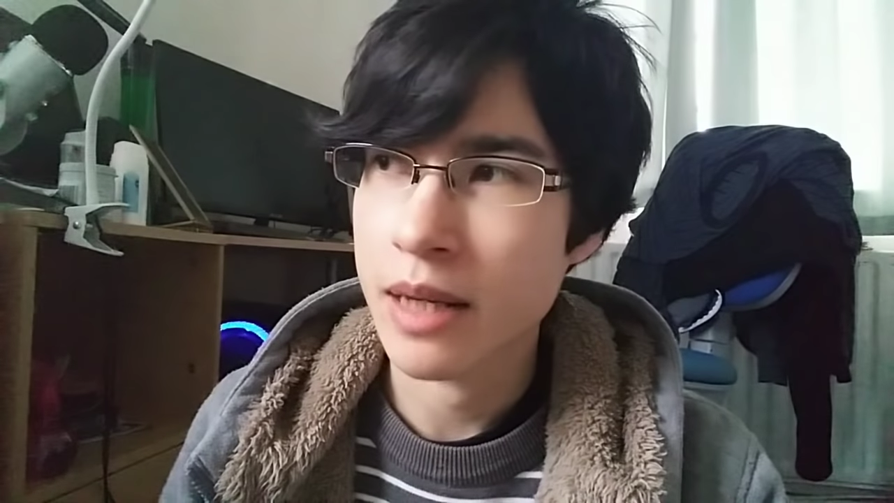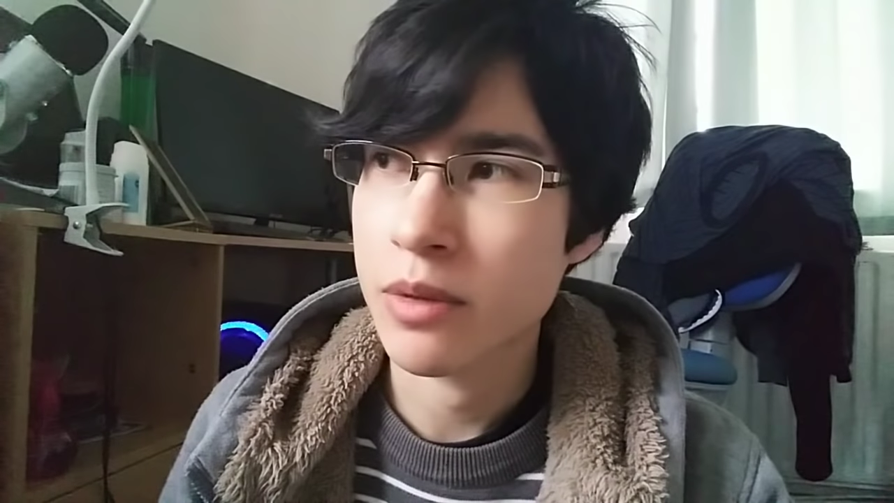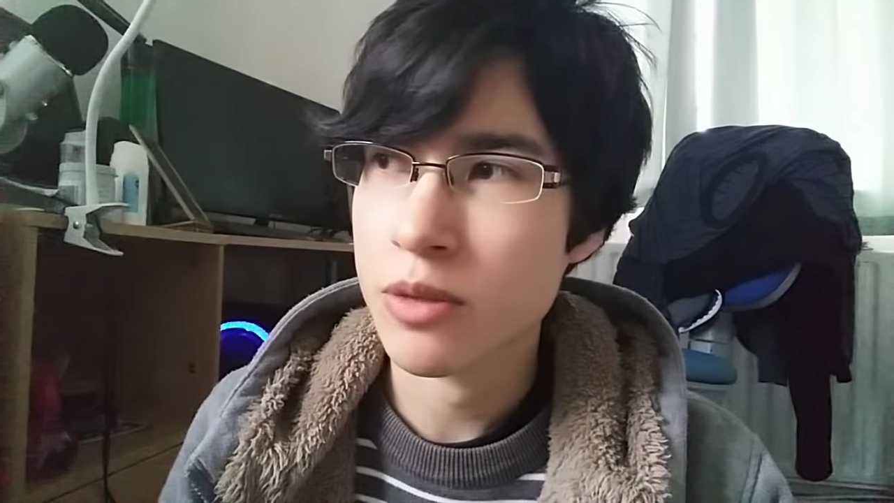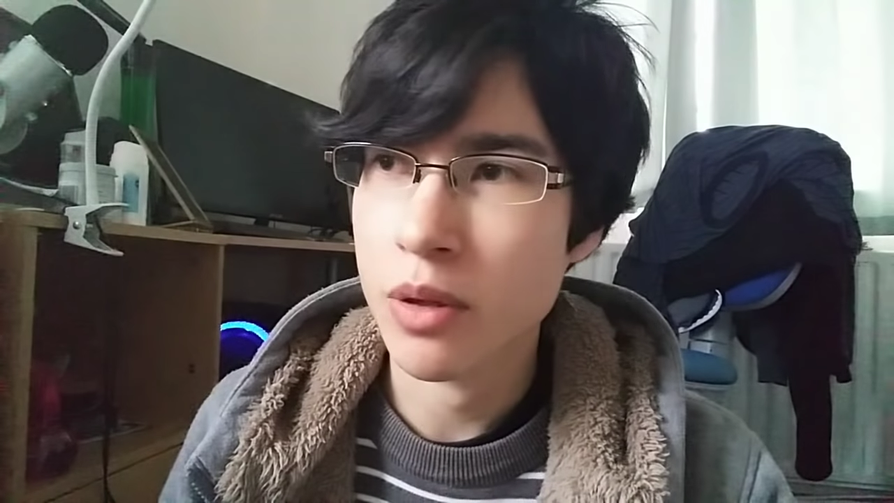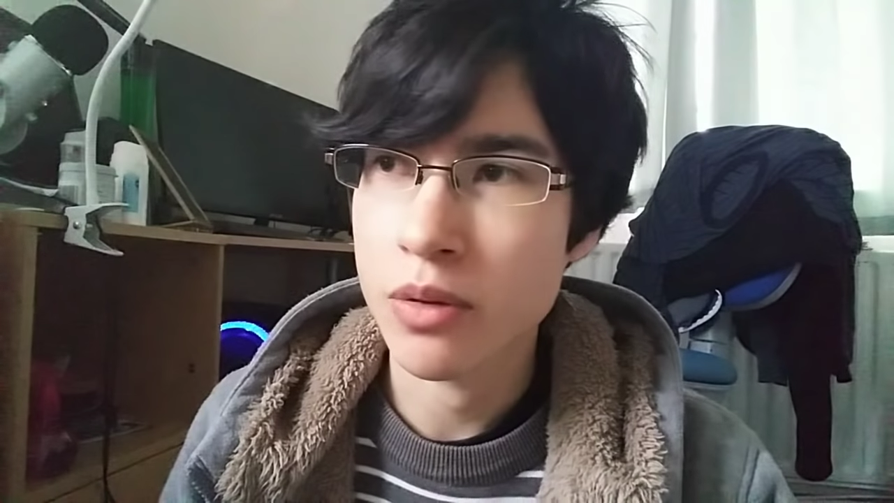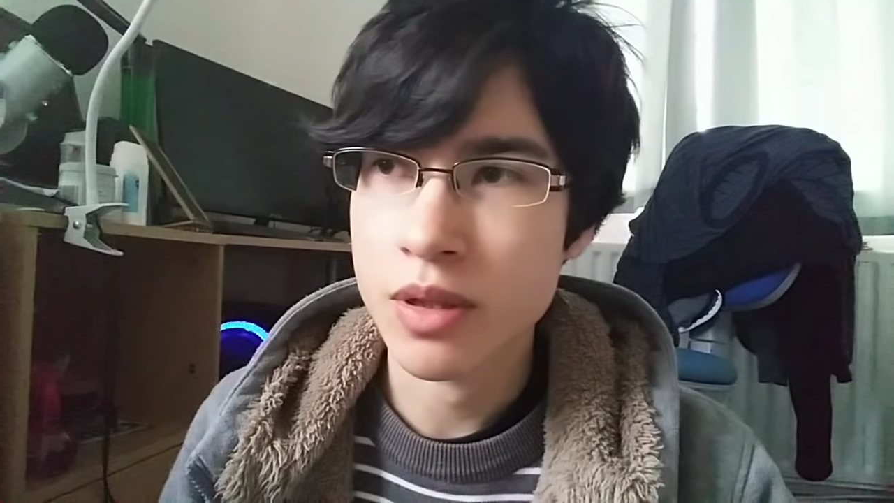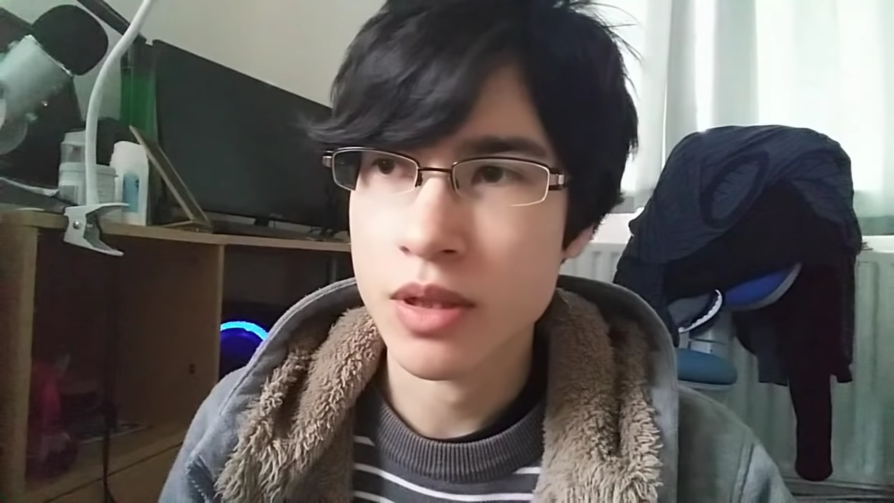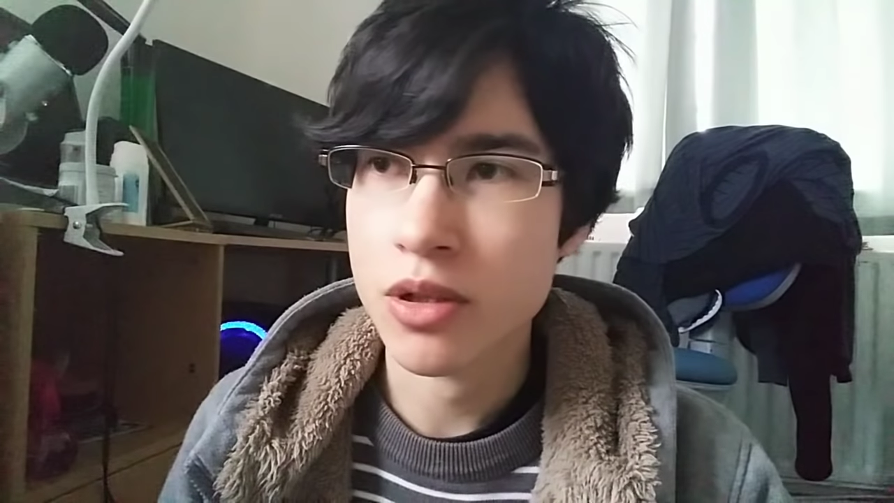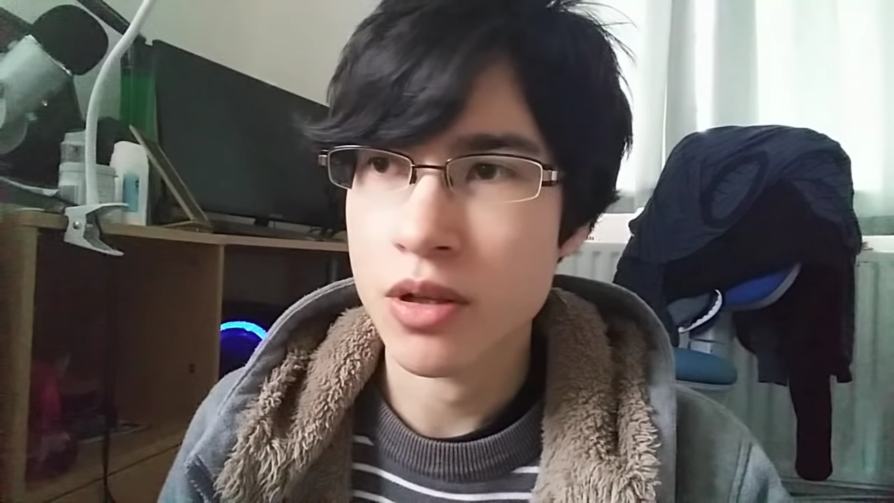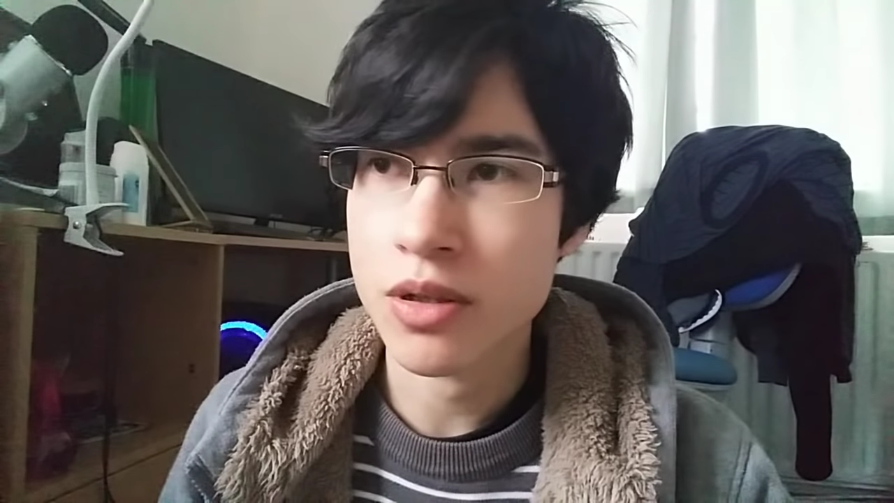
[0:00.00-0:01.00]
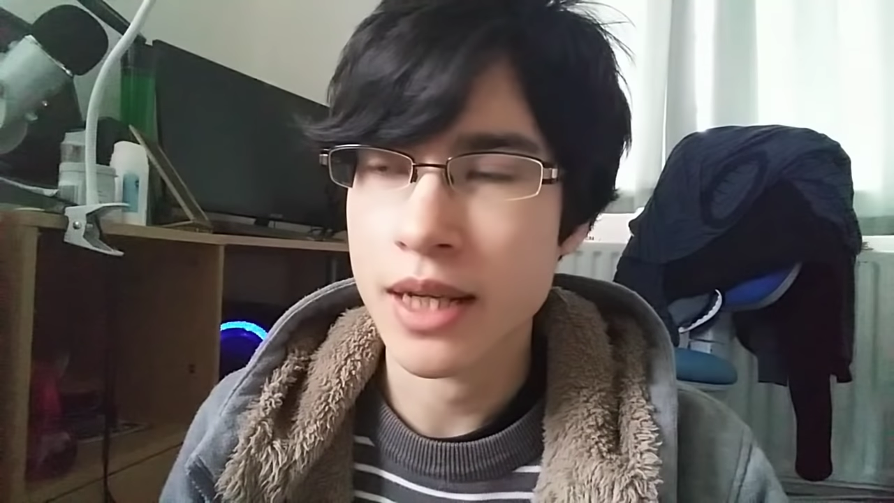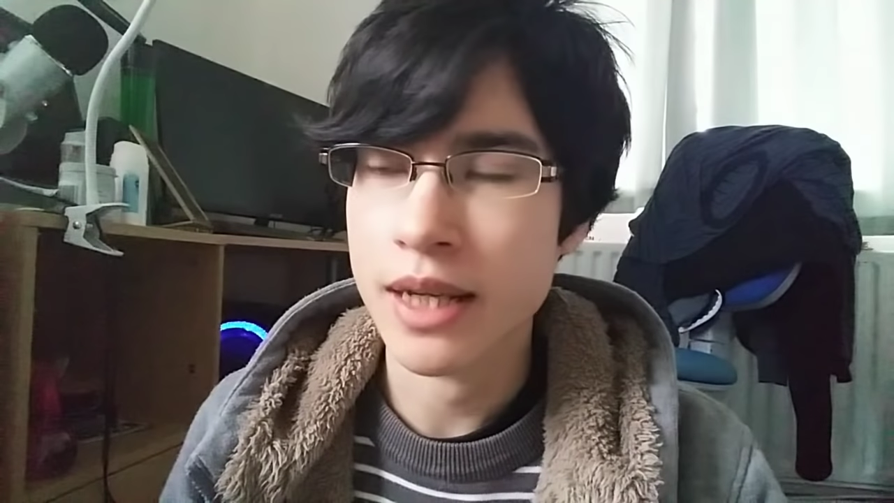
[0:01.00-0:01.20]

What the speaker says: how much postage costs,